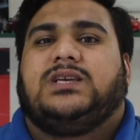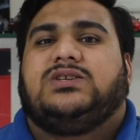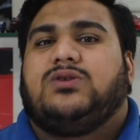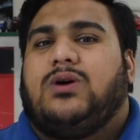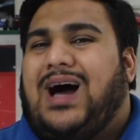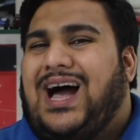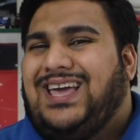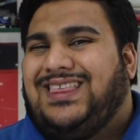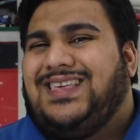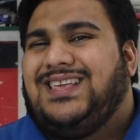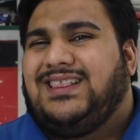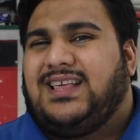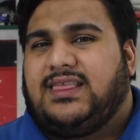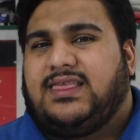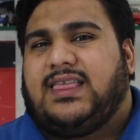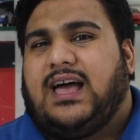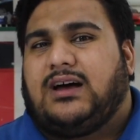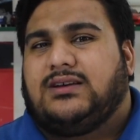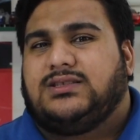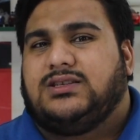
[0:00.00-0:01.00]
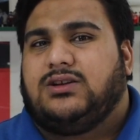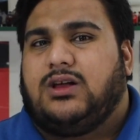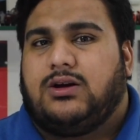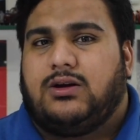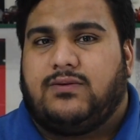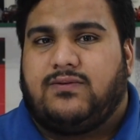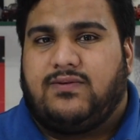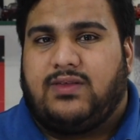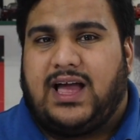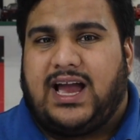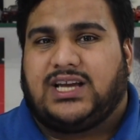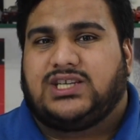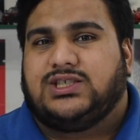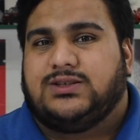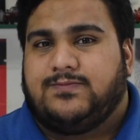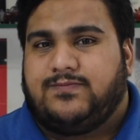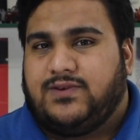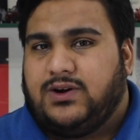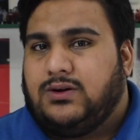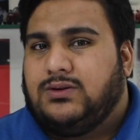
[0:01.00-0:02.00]
So I think that $1,000
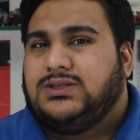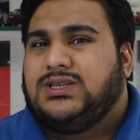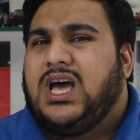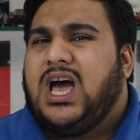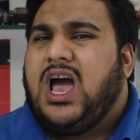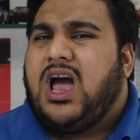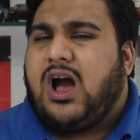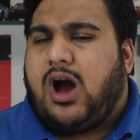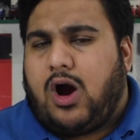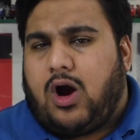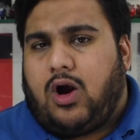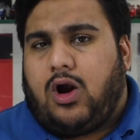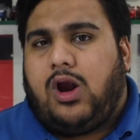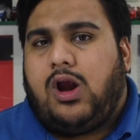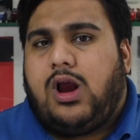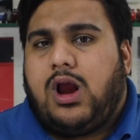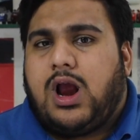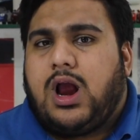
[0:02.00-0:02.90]
flagship phones are